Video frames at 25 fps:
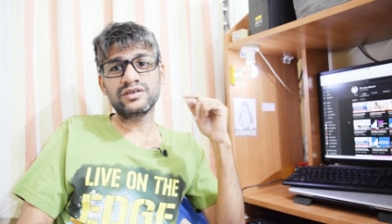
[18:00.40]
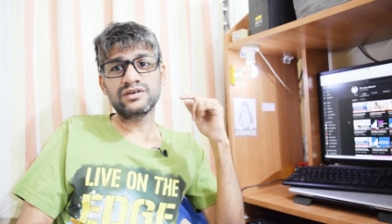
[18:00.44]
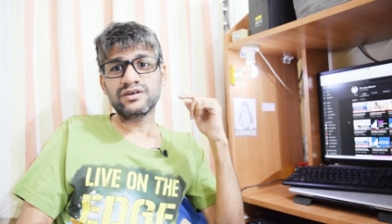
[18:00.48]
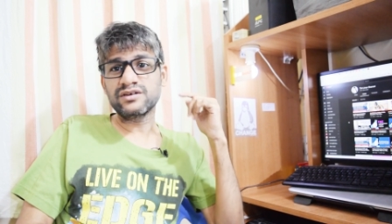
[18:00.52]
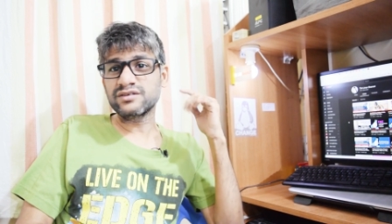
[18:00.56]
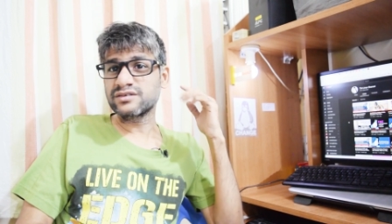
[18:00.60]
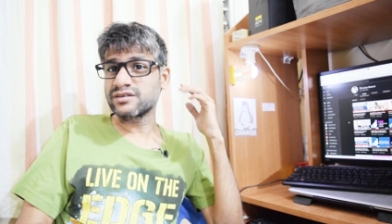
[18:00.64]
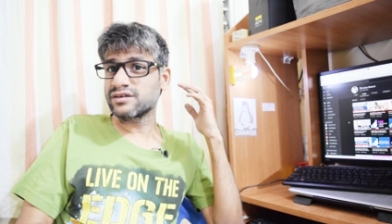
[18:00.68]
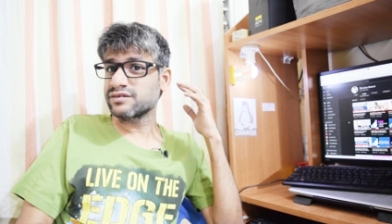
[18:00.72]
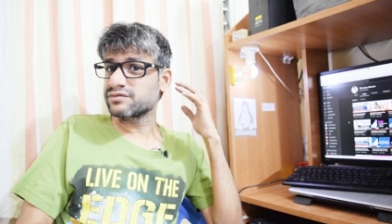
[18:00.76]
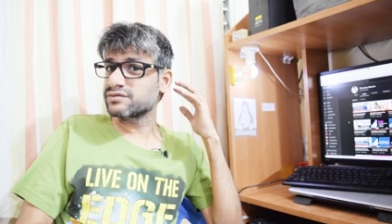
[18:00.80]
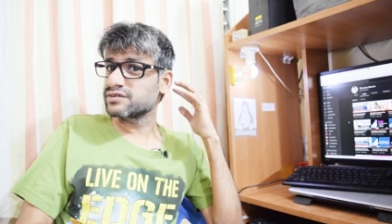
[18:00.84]

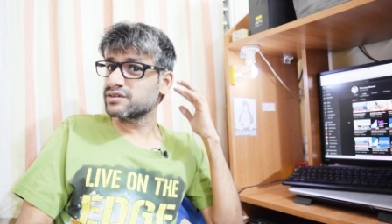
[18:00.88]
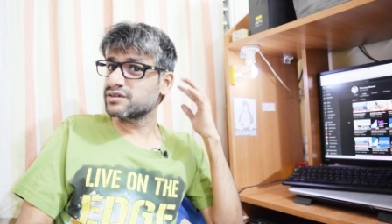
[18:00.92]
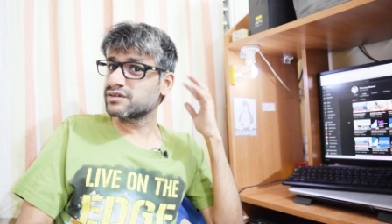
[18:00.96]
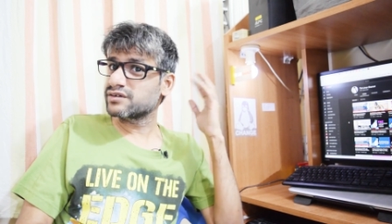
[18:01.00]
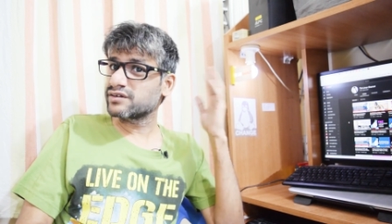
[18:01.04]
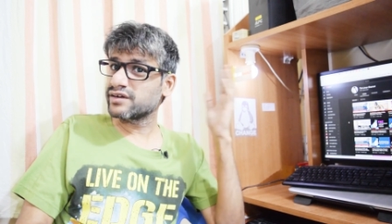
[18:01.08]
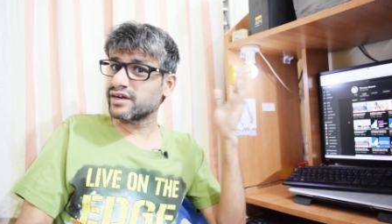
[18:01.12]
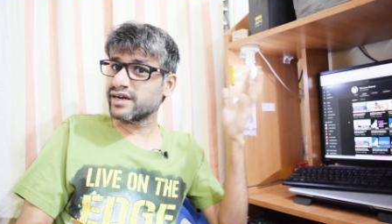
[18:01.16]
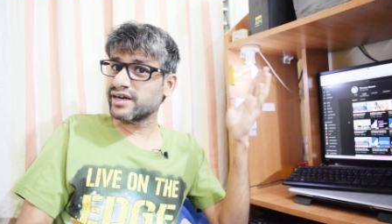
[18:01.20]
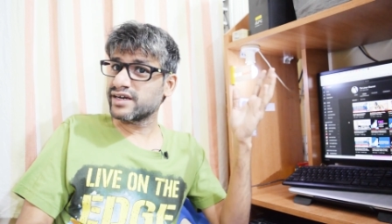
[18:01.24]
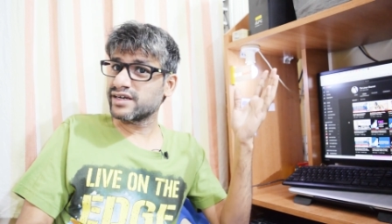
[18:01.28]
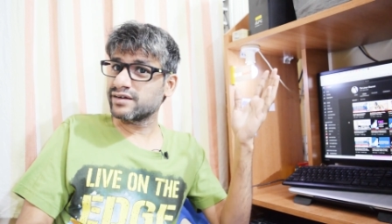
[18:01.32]
because of your
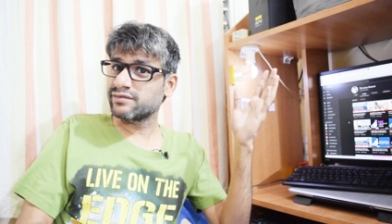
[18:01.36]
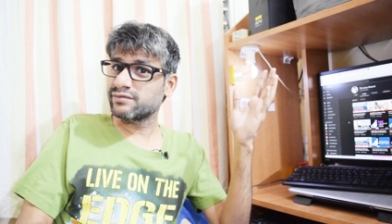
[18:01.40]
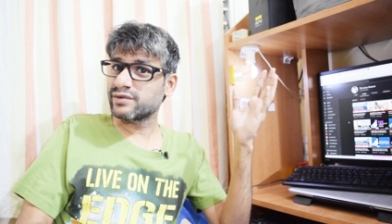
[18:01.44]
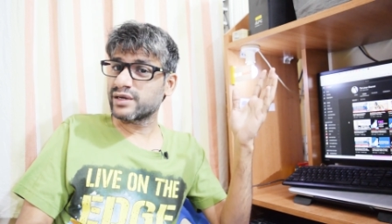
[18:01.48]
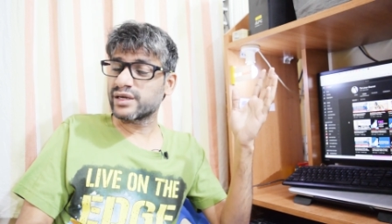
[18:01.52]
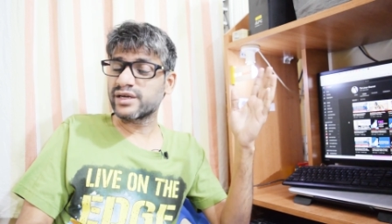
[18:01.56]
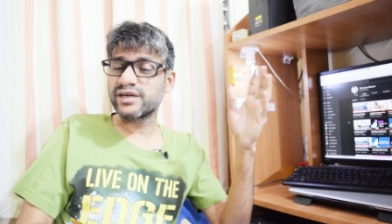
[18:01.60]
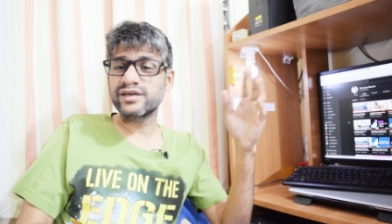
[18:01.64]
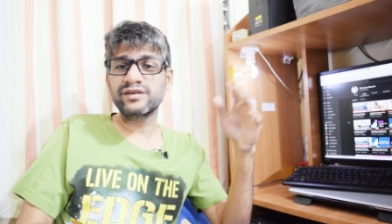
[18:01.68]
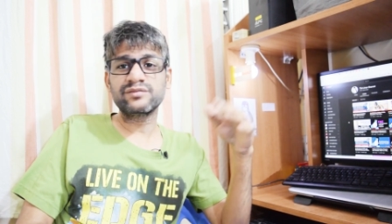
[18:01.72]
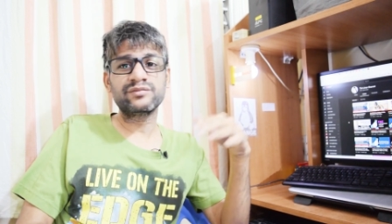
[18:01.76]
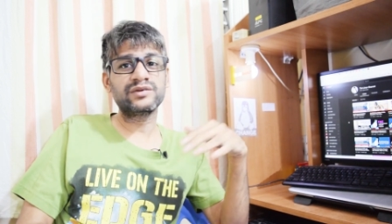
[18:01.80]
head
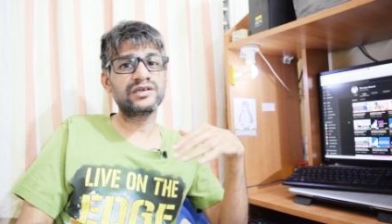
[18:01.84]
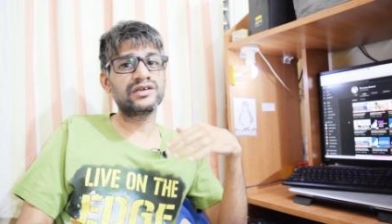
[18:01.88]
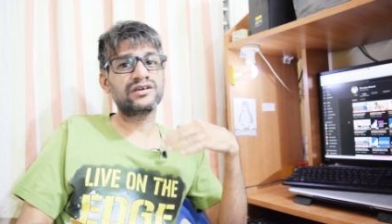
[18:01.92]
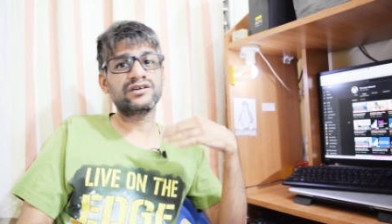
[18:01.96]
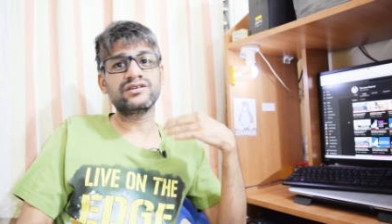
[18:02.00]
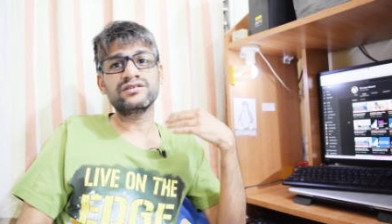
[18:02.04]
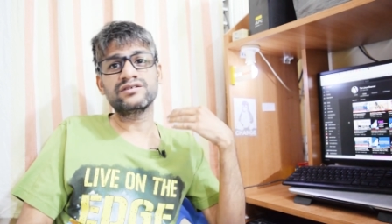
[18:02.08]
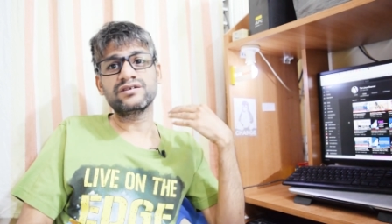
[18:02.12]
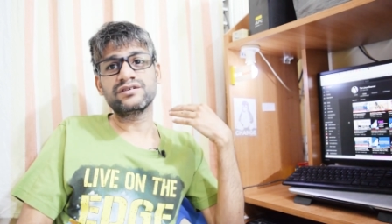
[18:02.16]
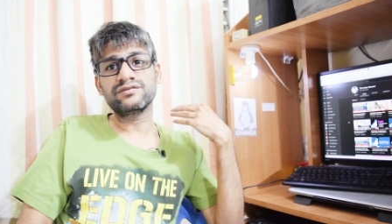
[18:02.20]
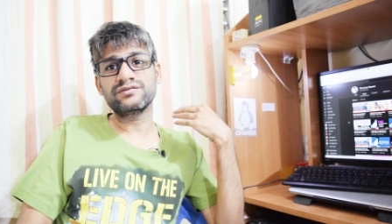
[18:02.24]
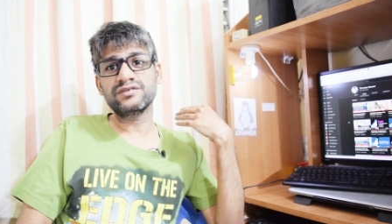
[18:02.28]
weight,
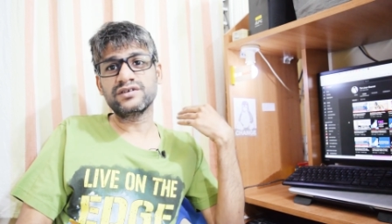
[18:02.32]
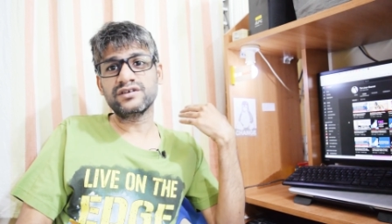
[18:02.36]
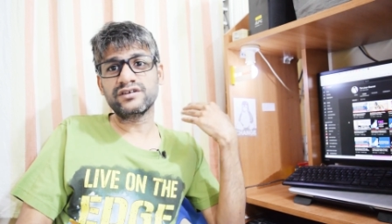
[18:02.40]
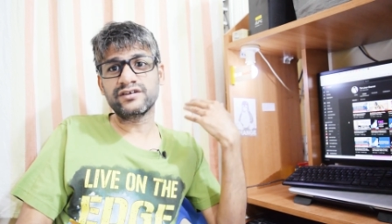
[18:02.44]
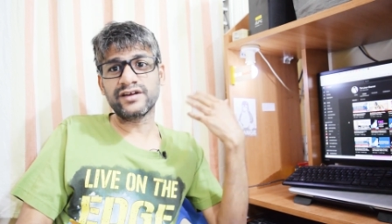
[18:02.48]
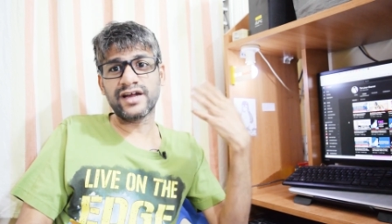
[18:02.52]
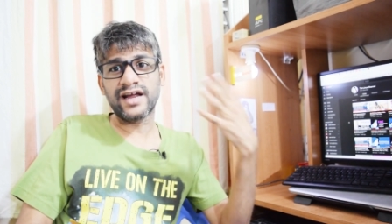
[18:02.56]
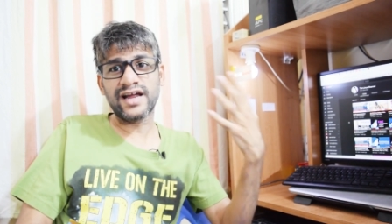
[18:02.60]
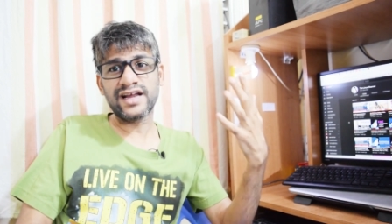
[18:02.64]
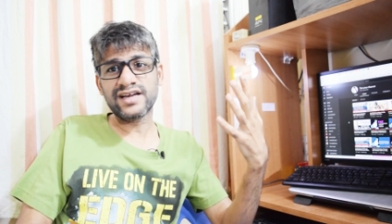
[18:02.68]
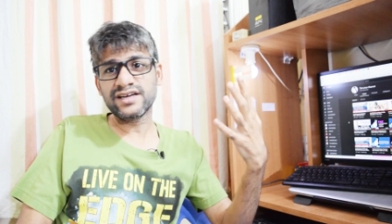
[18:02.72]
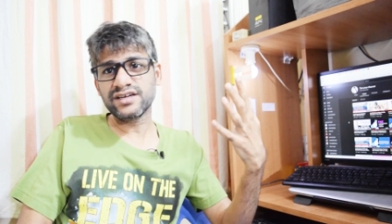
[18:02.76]
because of your
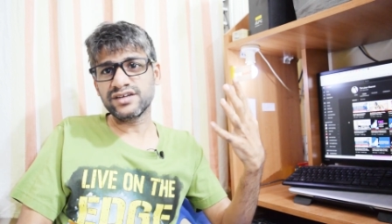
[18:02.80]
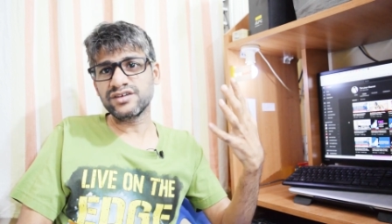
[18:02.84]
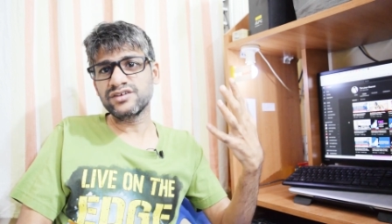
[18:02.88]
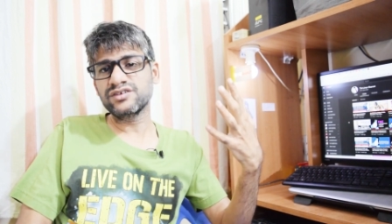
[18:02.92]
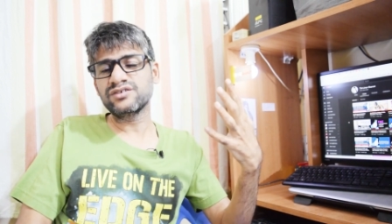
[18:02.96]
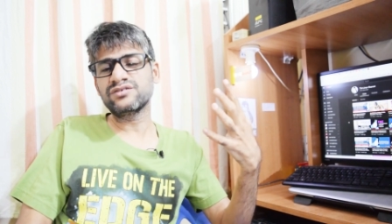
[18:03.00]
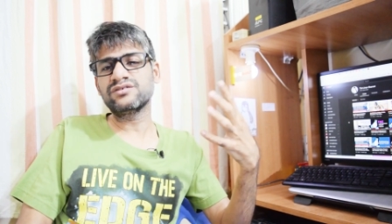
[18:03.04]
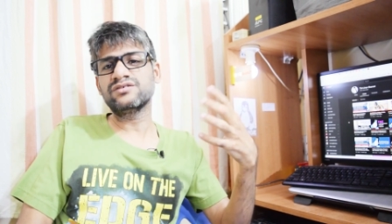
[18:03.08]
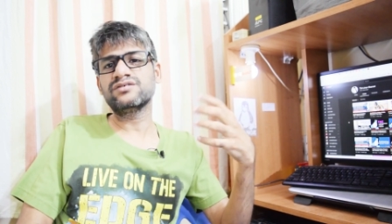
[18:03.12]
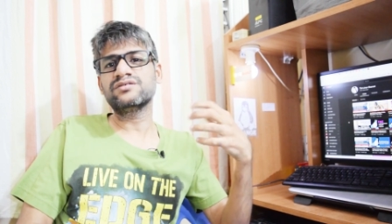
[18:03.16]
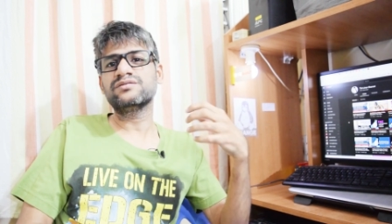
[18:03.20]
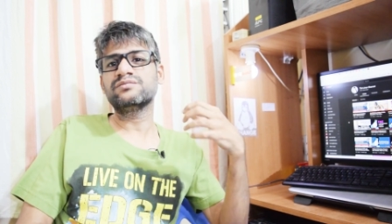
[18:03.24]

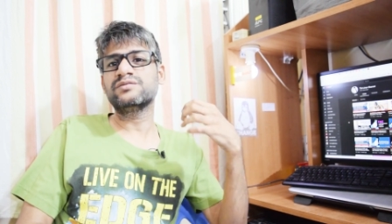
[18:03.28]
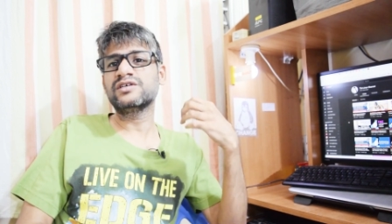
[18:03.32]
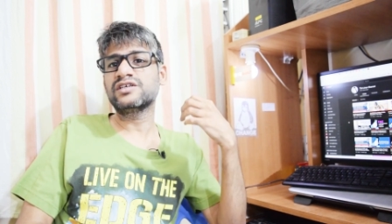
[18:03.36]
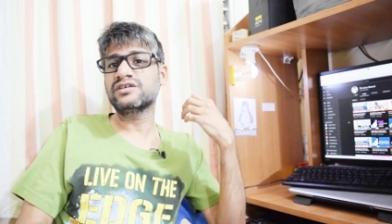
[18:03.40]
attitude,